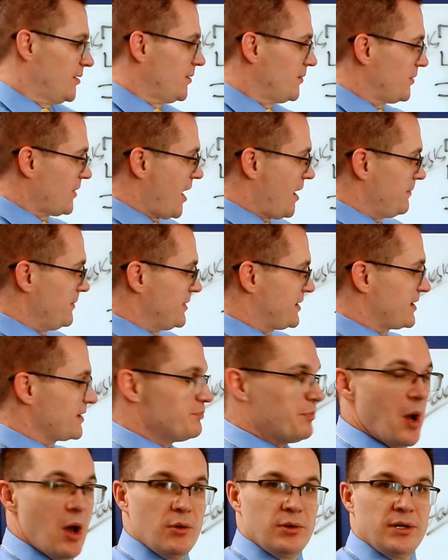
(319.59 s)
Problem is this
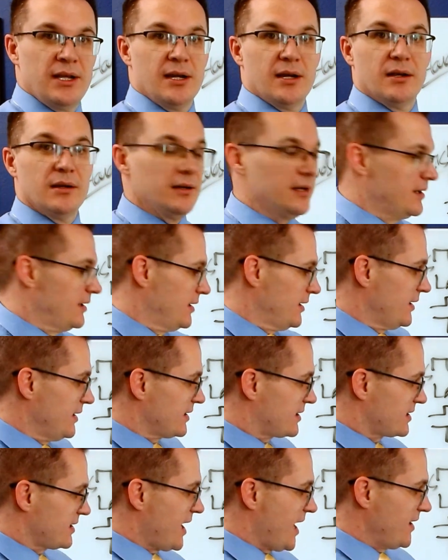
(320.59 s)
bone here
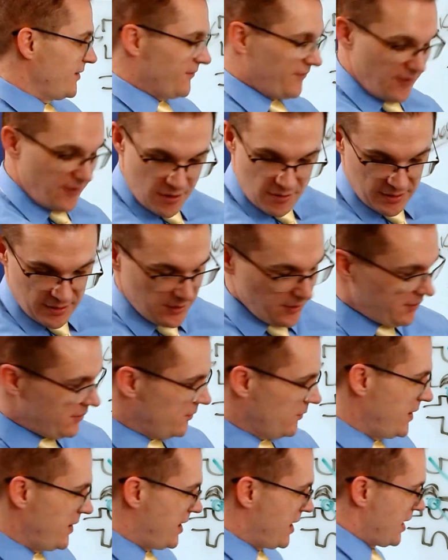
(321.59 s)
is sliding forward.
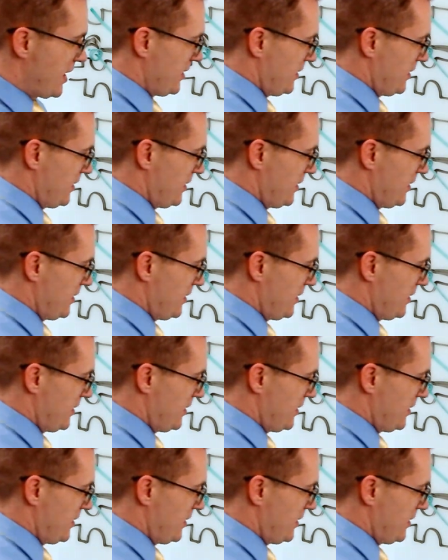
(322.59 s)
What you gotta